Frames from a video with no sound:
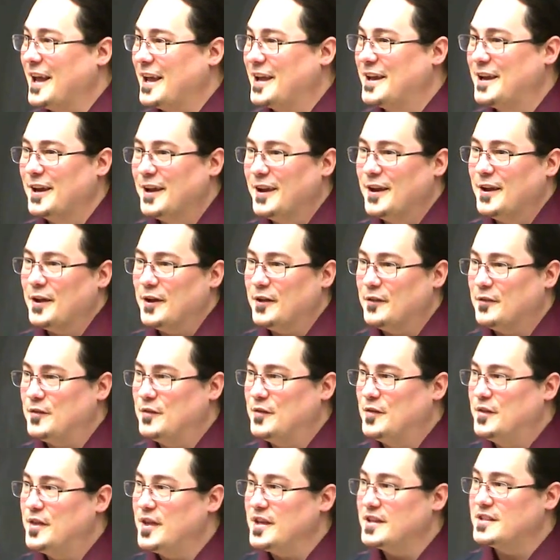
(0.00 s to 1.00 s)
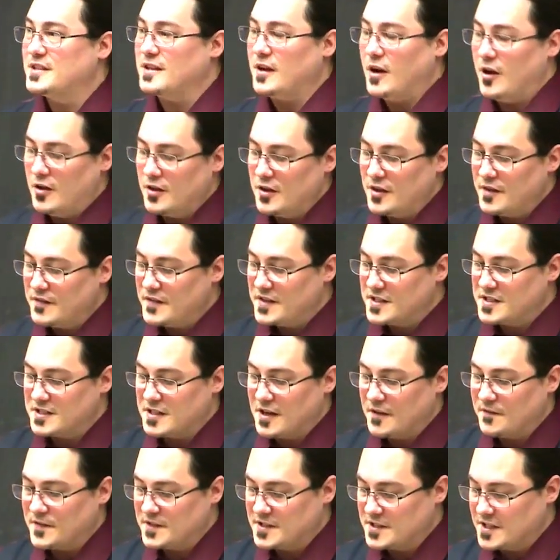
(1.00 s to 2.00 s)
like this, all of this
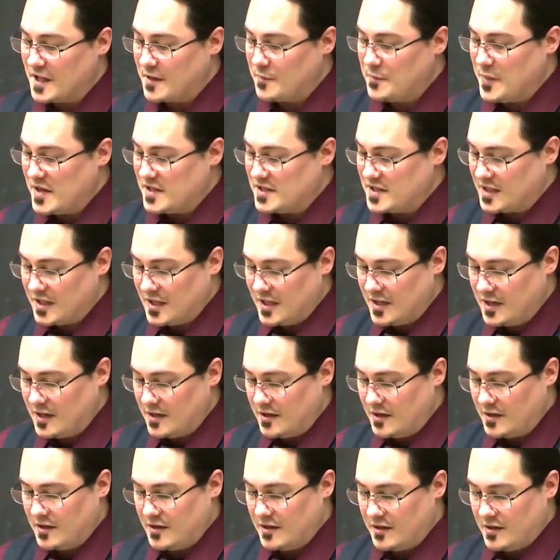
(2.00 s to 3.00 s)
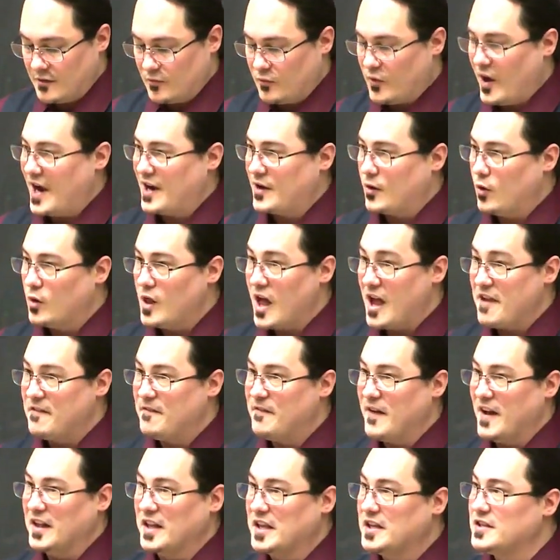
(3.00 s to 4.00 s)
stuff is like basically a, a, rat hole I
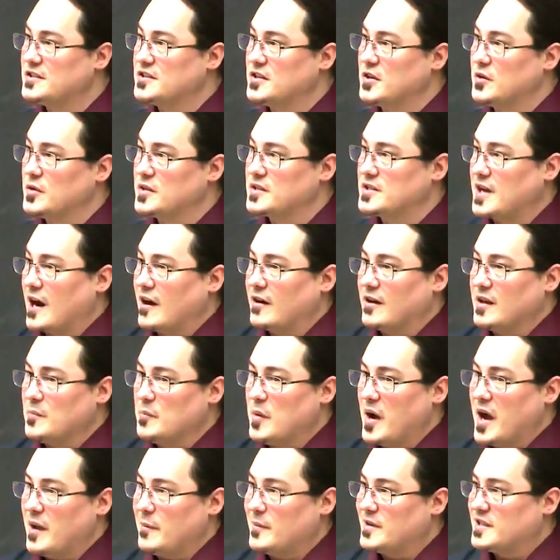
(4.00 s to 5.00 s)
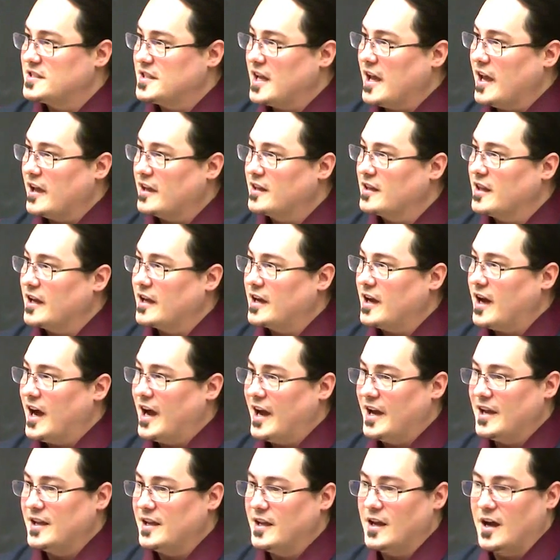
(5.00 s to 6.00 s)
fell into entirely by mistake. Like
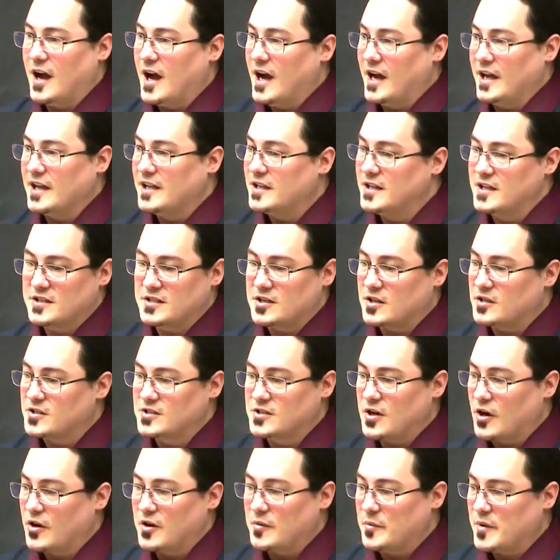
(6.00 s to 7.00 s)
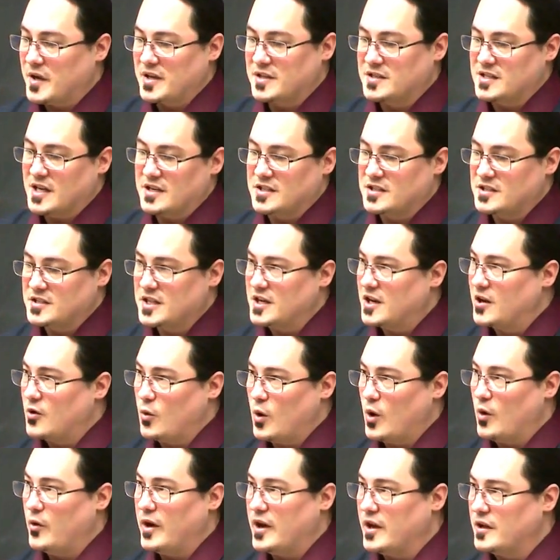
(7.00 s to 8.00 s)
I, I, this all started because I just did a
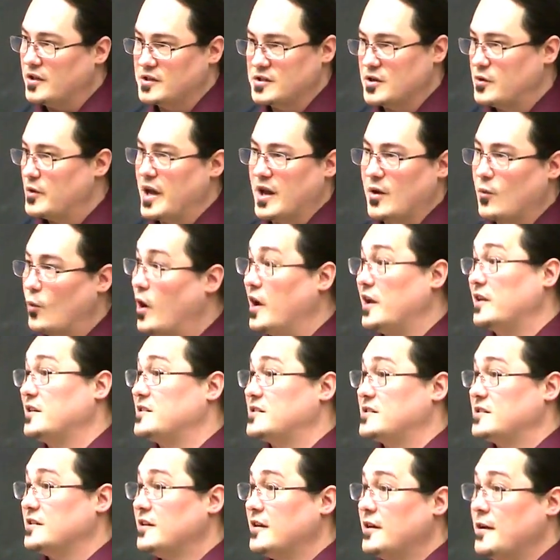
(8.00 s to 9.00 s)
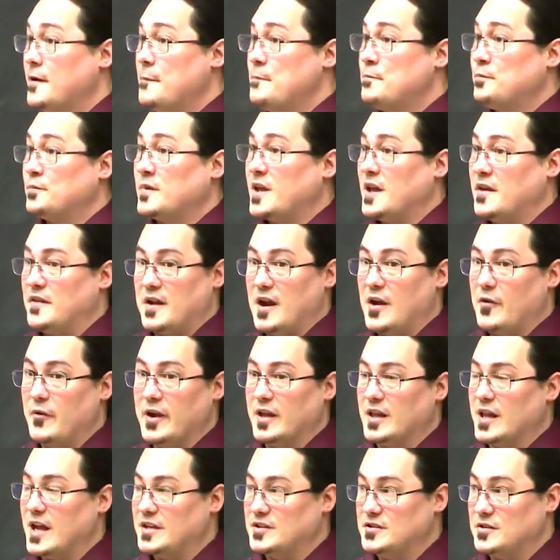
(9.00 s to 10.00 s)
query in Shodan once, and then I
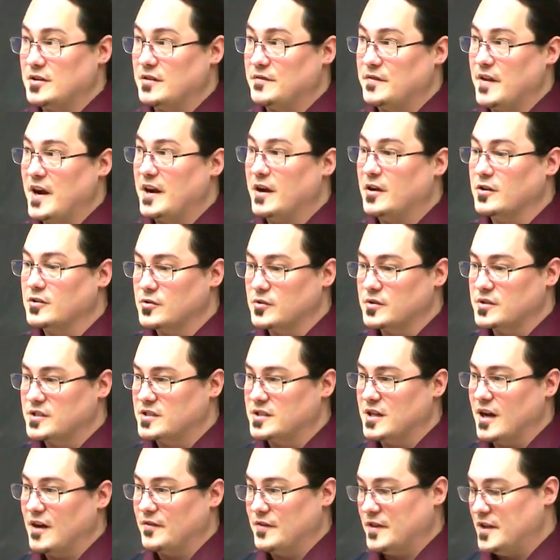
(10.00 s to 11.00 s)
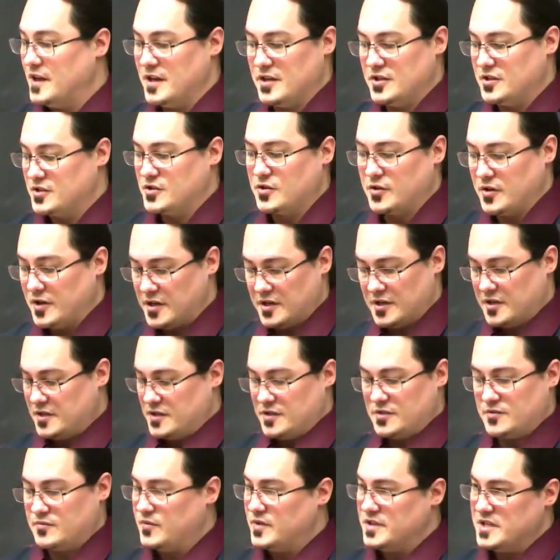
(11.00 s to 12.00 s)
realized you could find all sorts of stuff, and then it just turned into
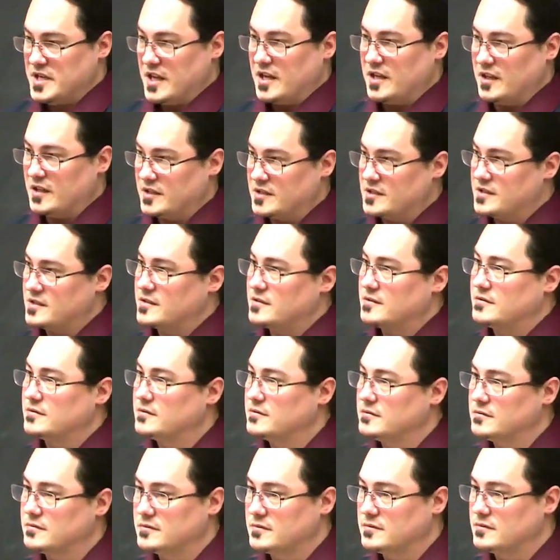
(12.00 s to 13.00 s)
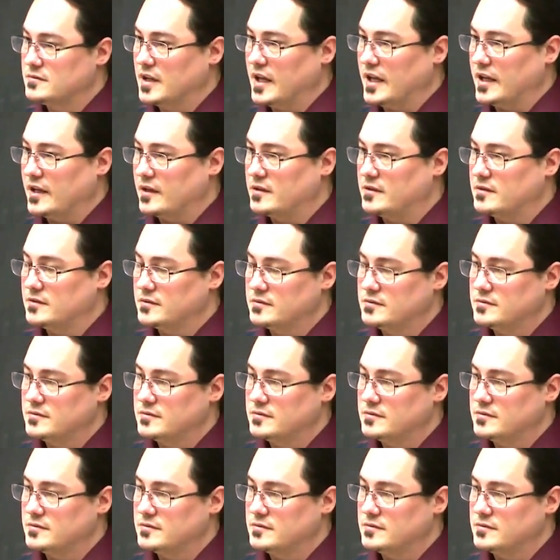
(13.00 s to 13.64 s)
this ridiculous, like,